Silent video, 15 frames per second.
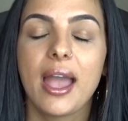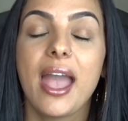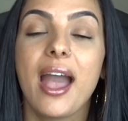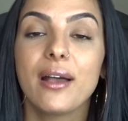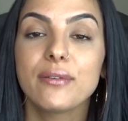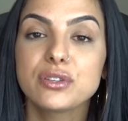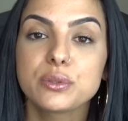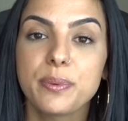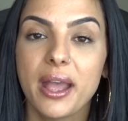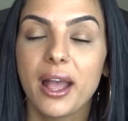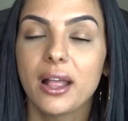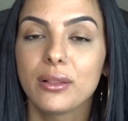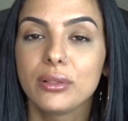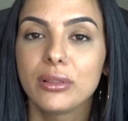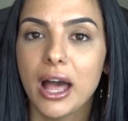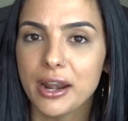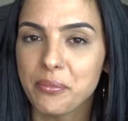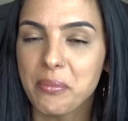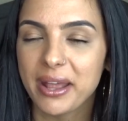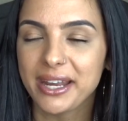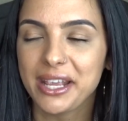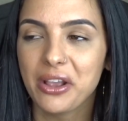I have spent a lot of
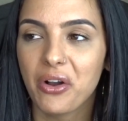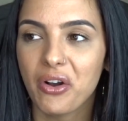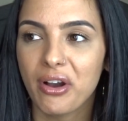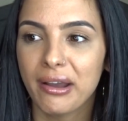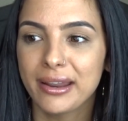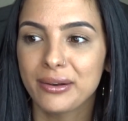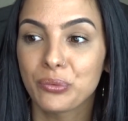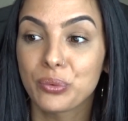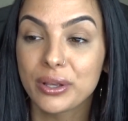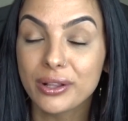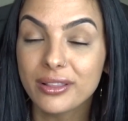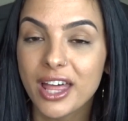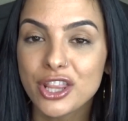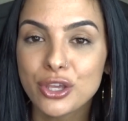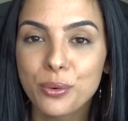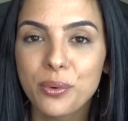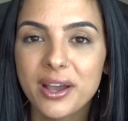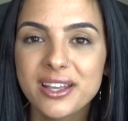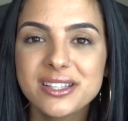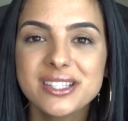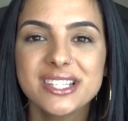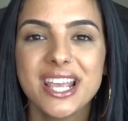money on real leather
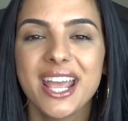ones,